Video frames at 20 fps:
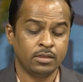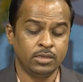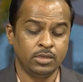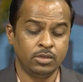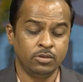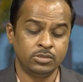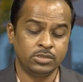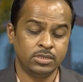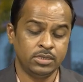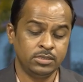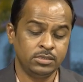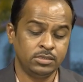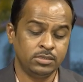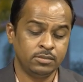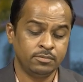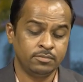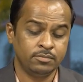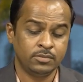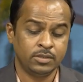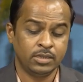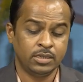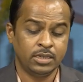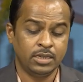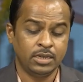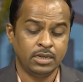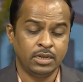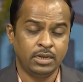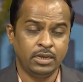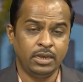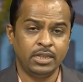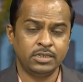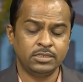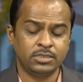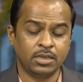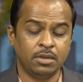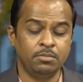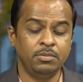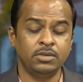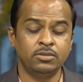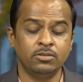uses.
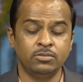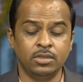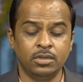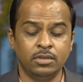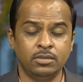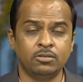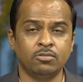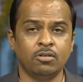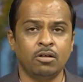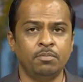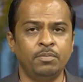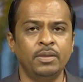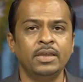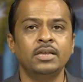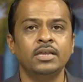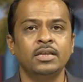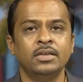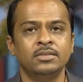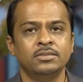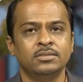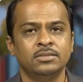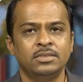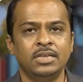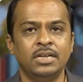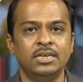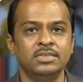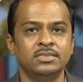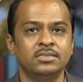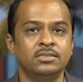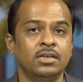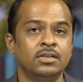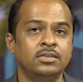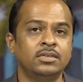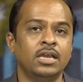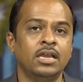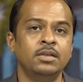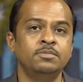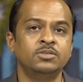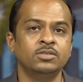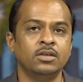Next, coming to the topic, that is the
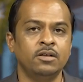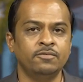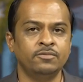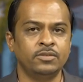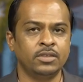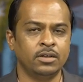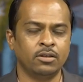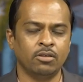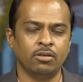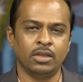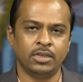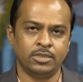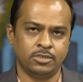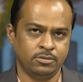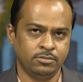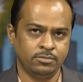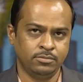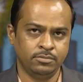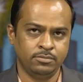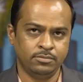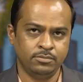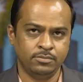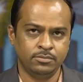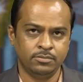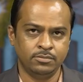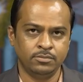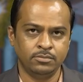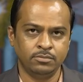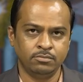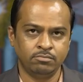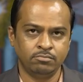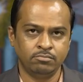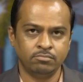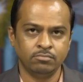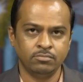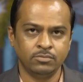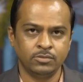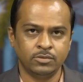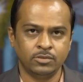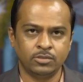types of theodolite.
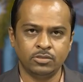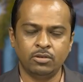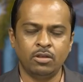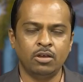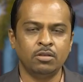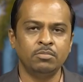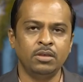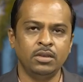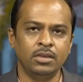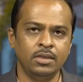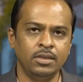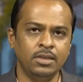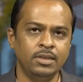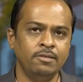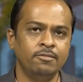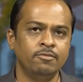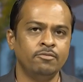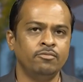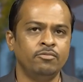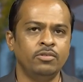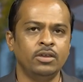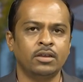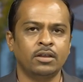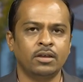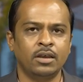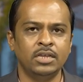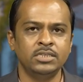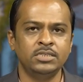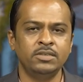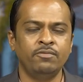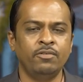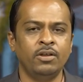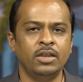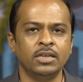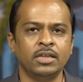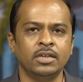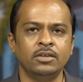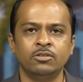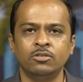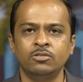So normally we are
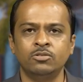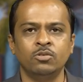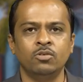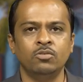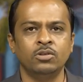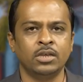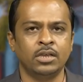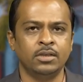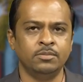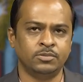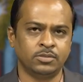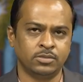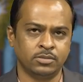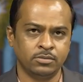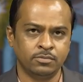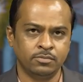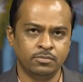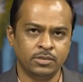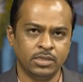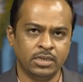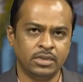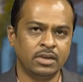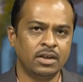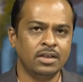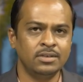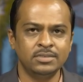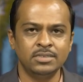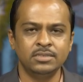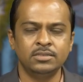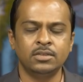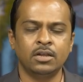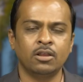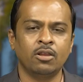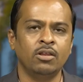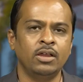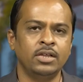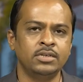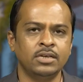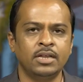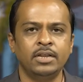classifying into two types, transit
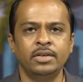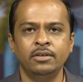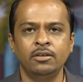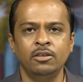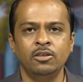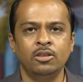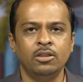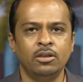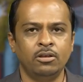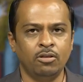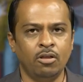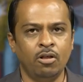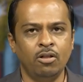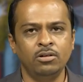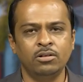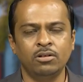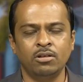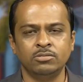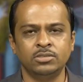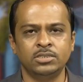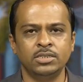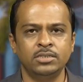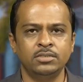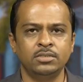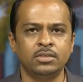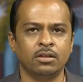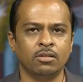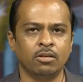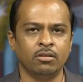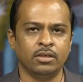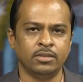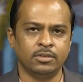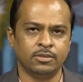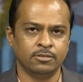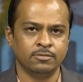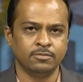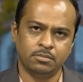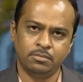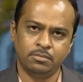theodolite and non-transit theodolite,